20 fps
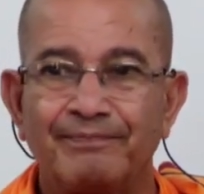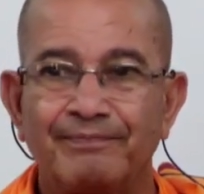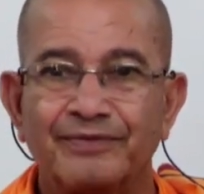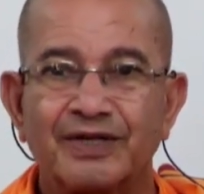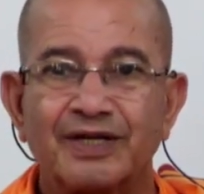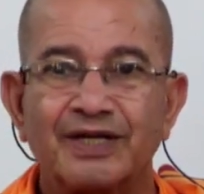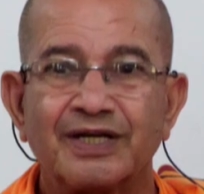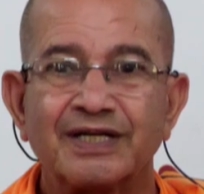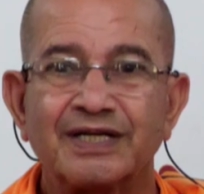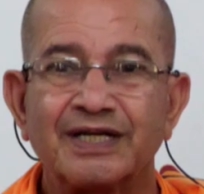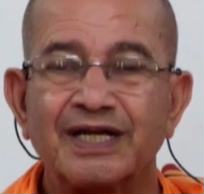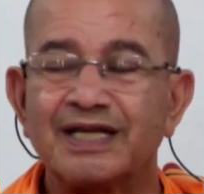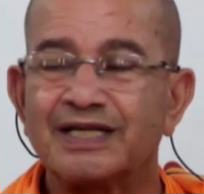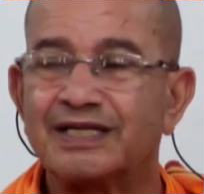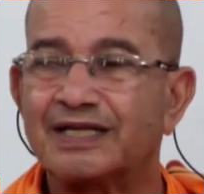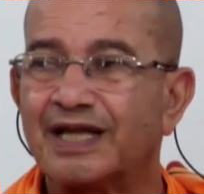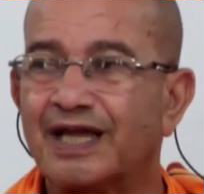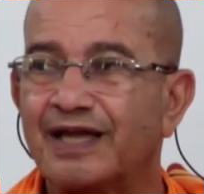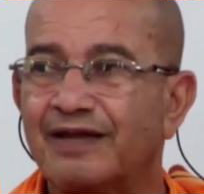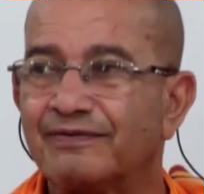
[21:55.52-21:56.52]
Krishna's
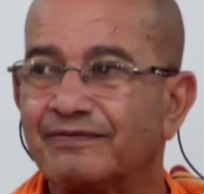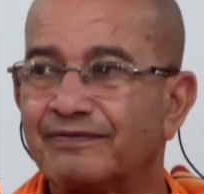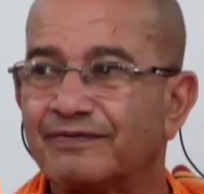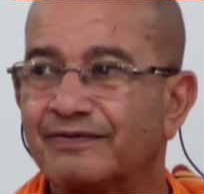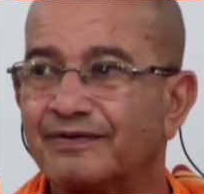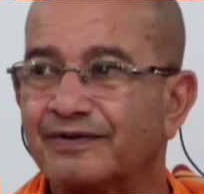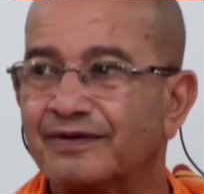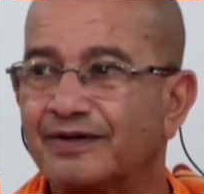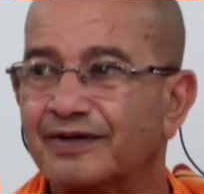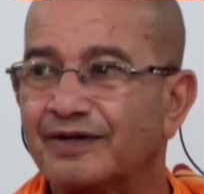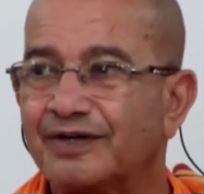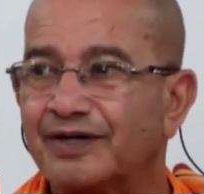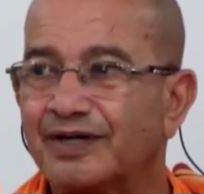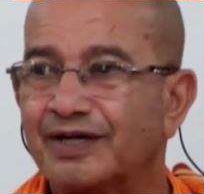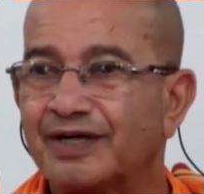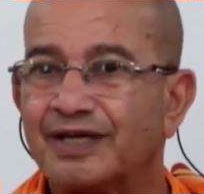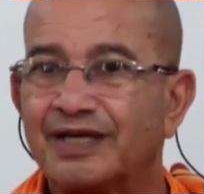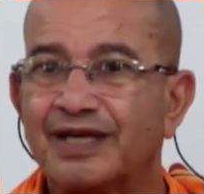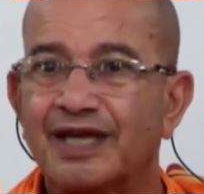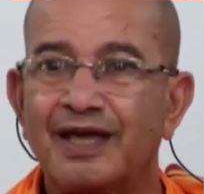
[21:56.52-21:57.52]
life
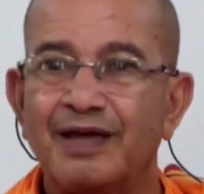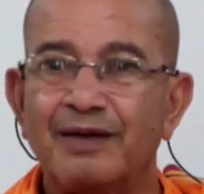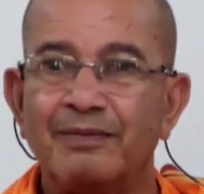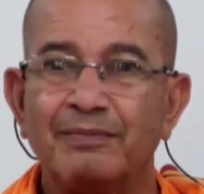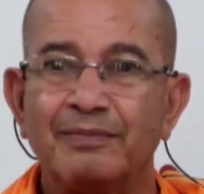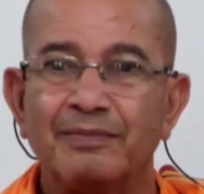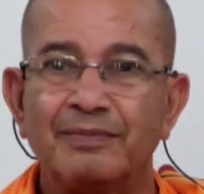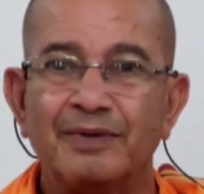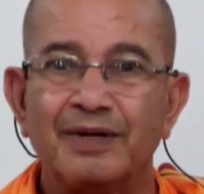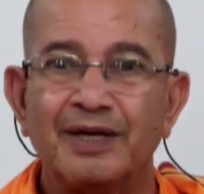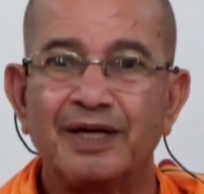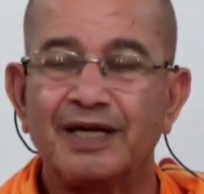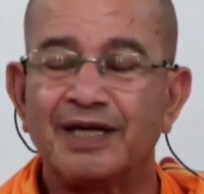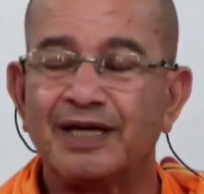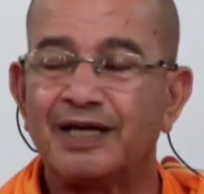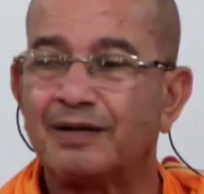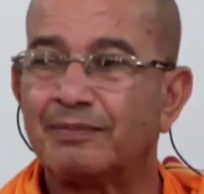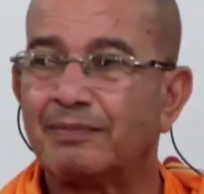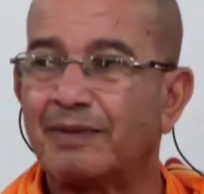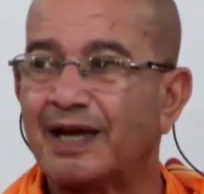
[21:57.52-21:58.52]
came
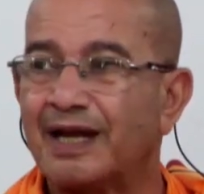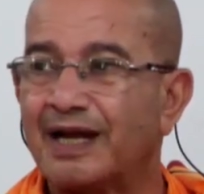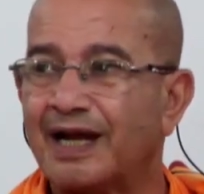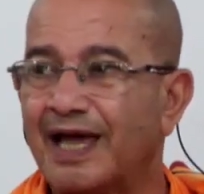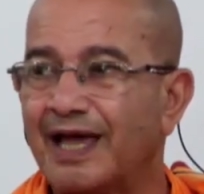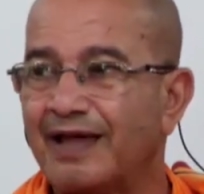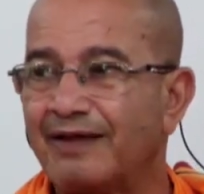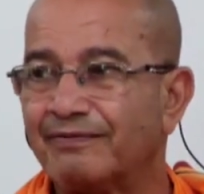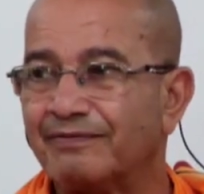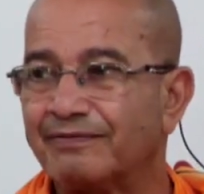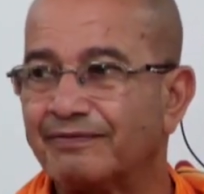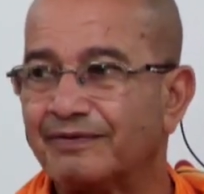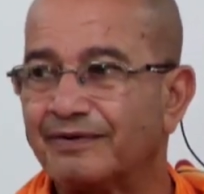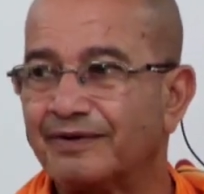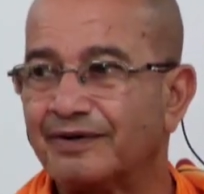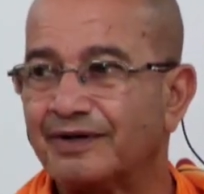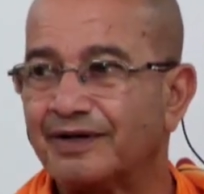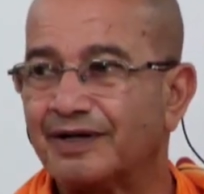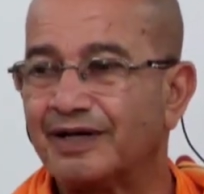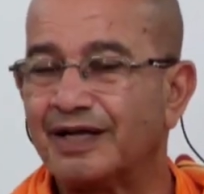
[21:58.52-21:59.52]
in my life
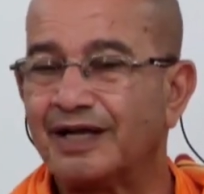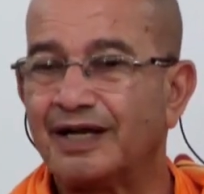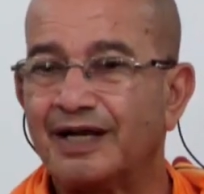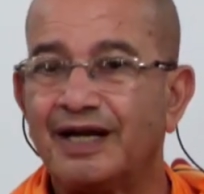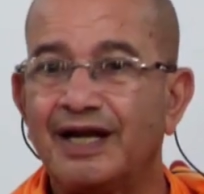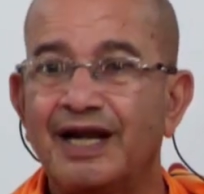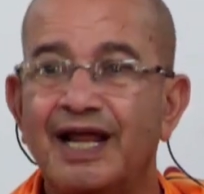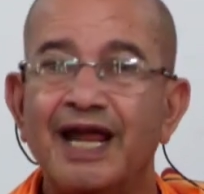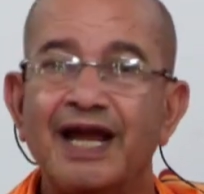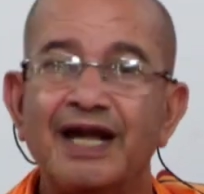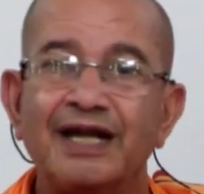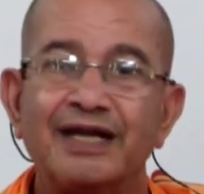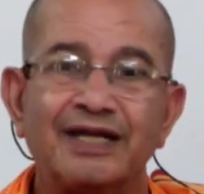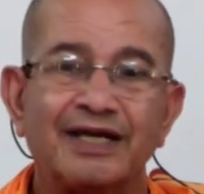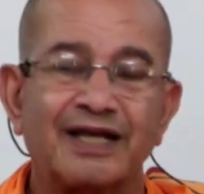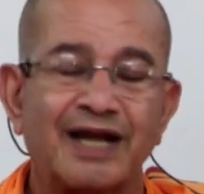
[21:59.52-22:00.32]
later,